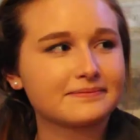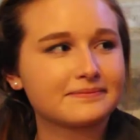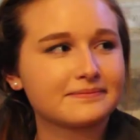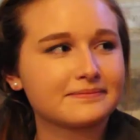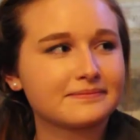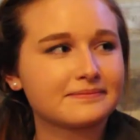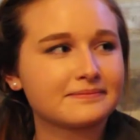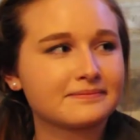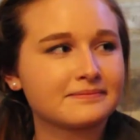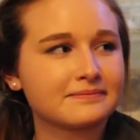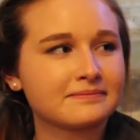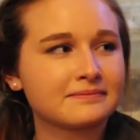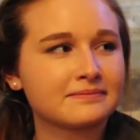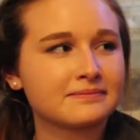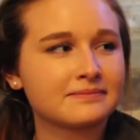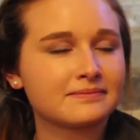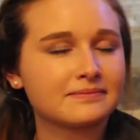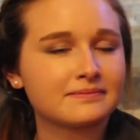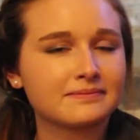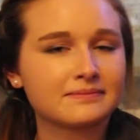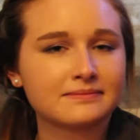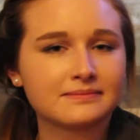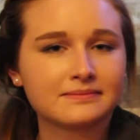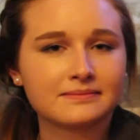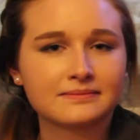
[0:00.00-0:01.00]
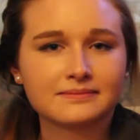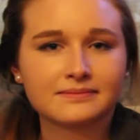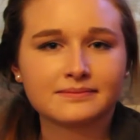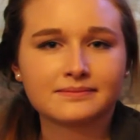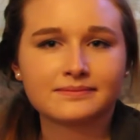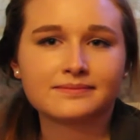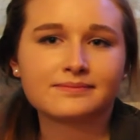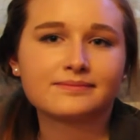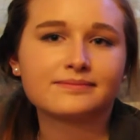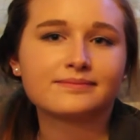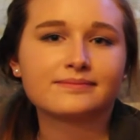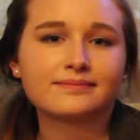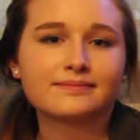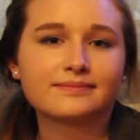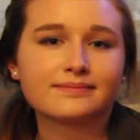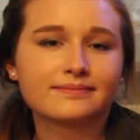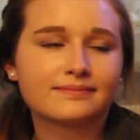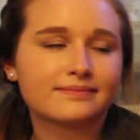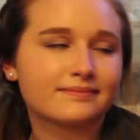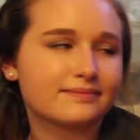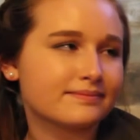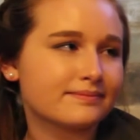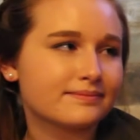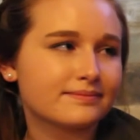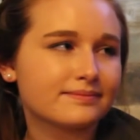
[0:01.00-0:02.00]

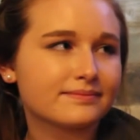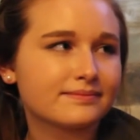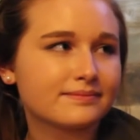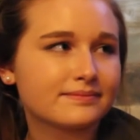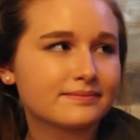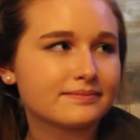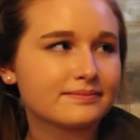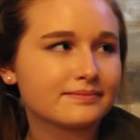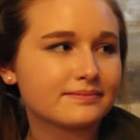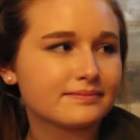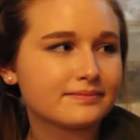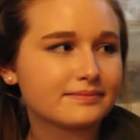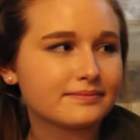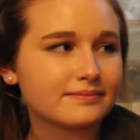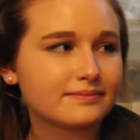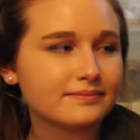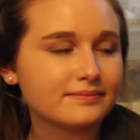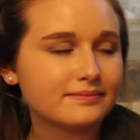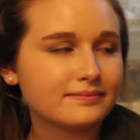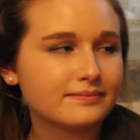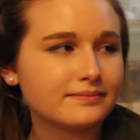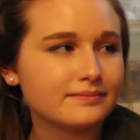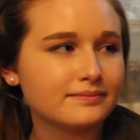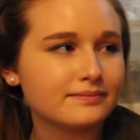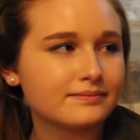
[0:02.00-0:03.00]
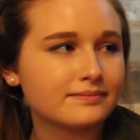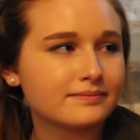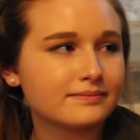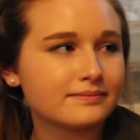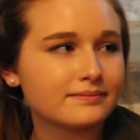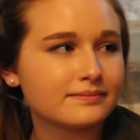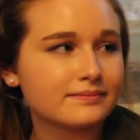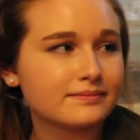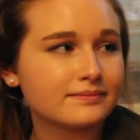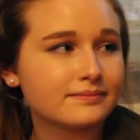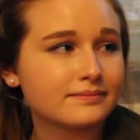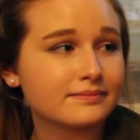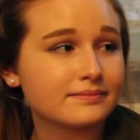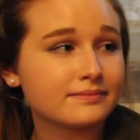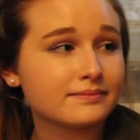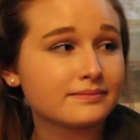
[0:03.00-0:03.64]
The person shown says nothing.